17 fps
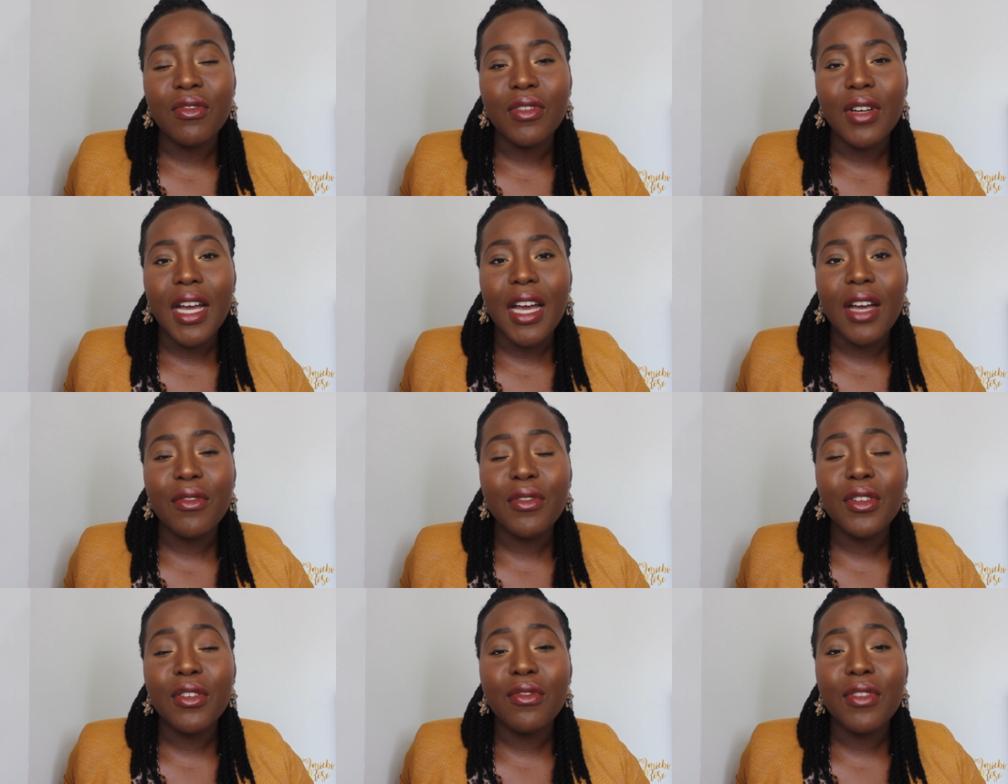
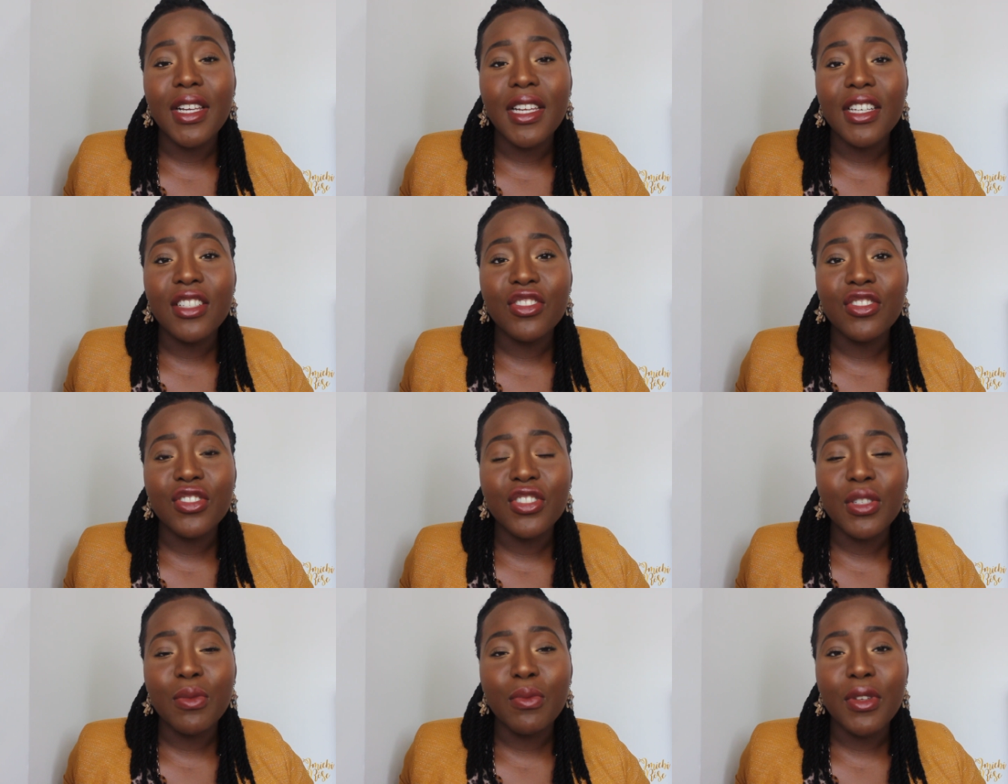having a
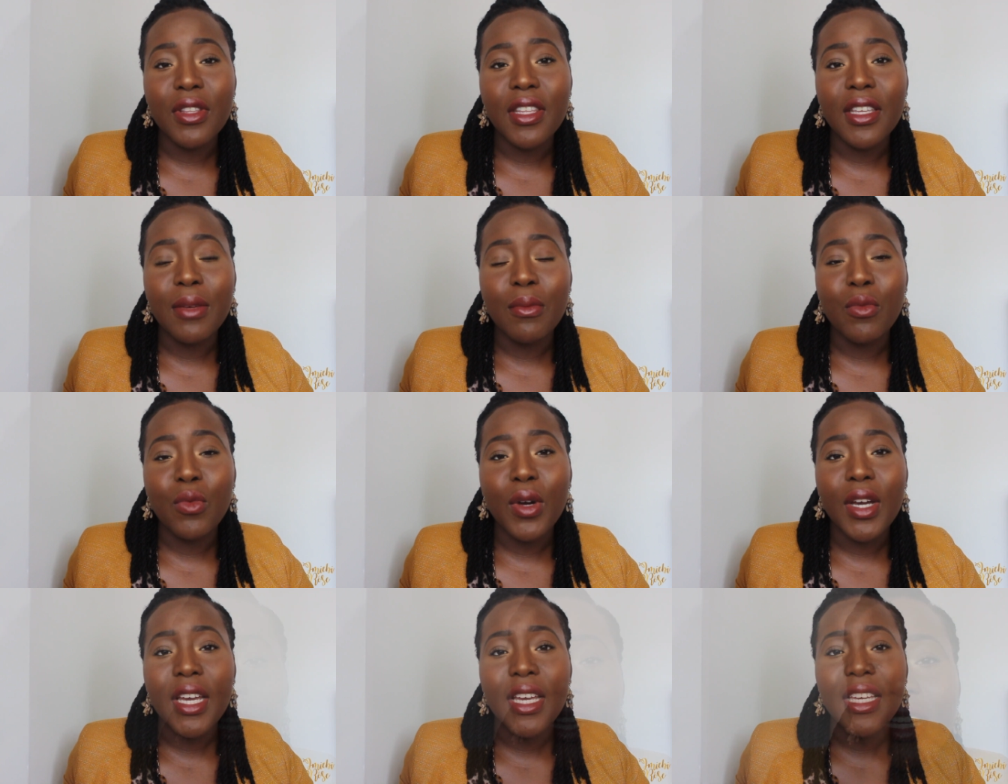relationship with him
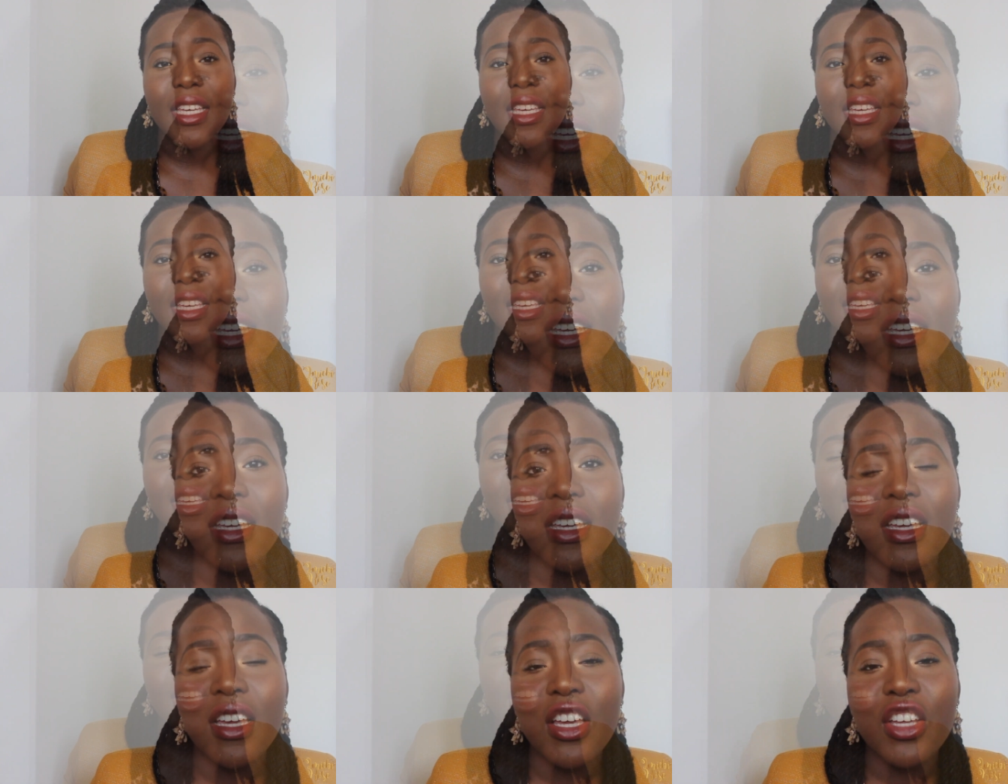where
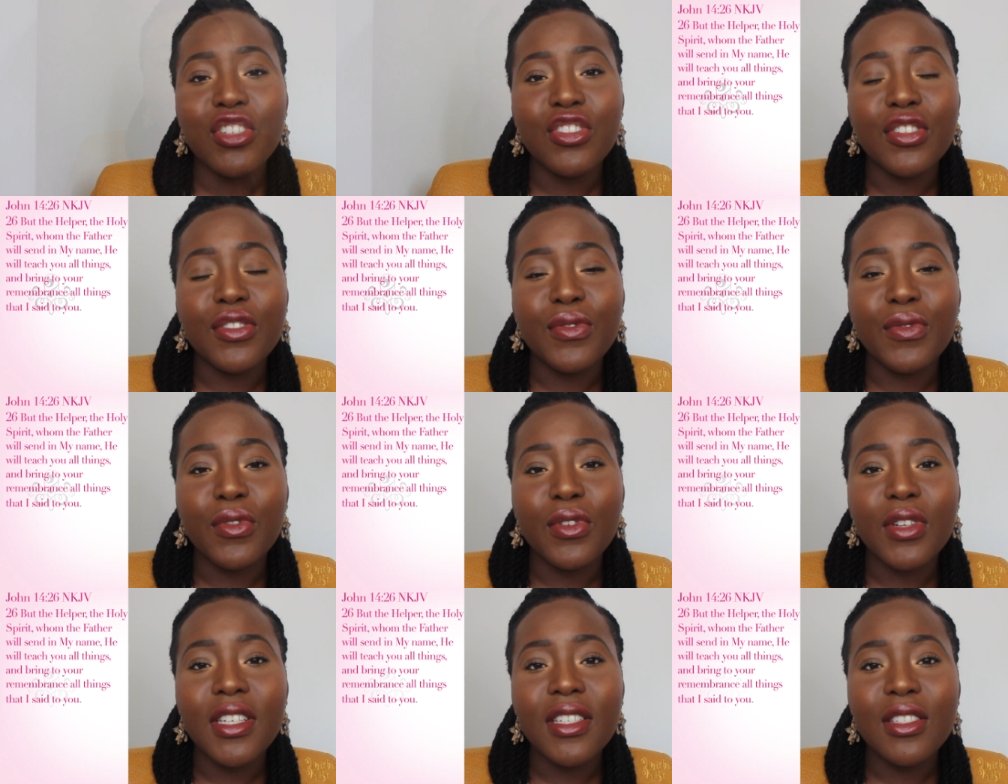he just
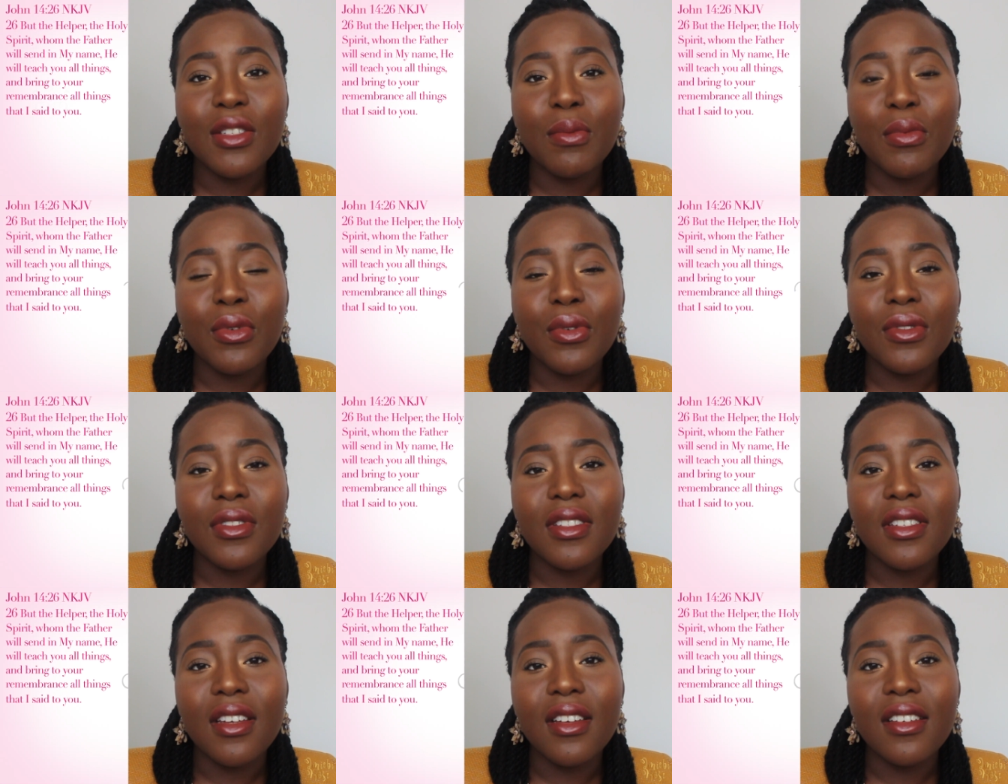fully
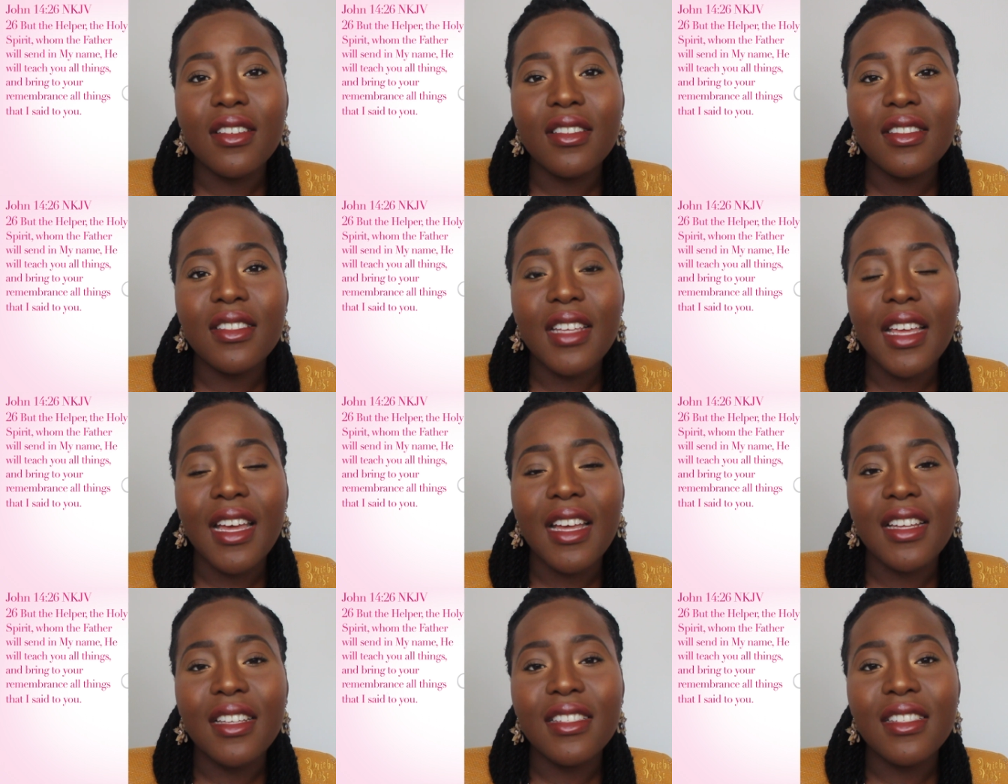supports us
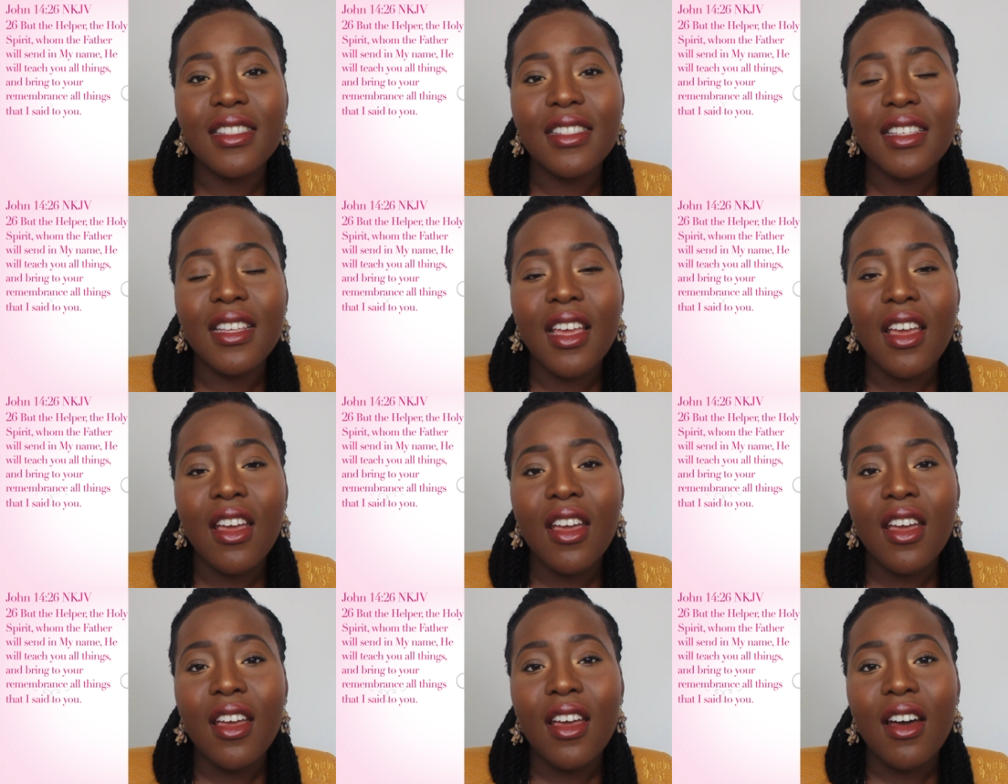as
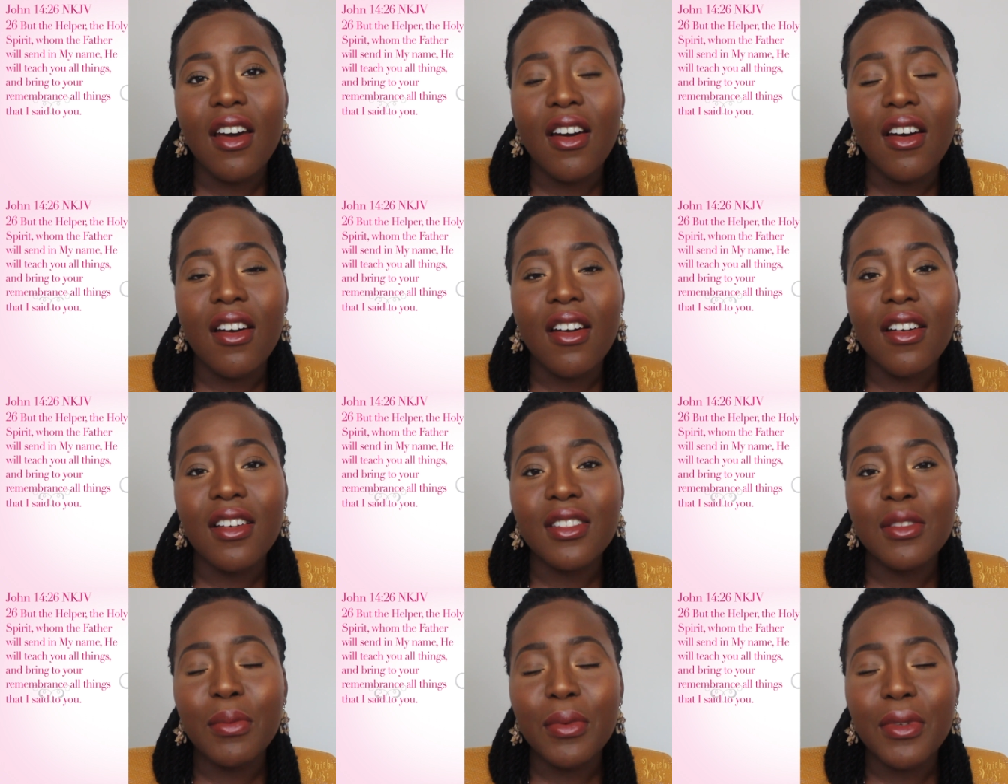our
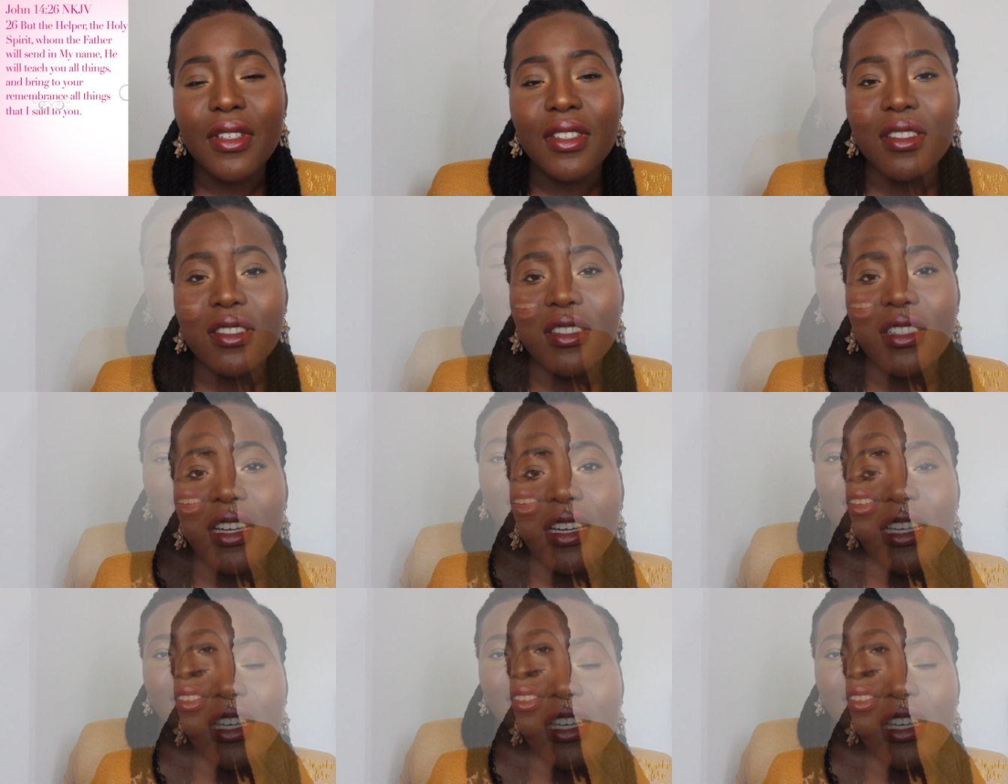husband,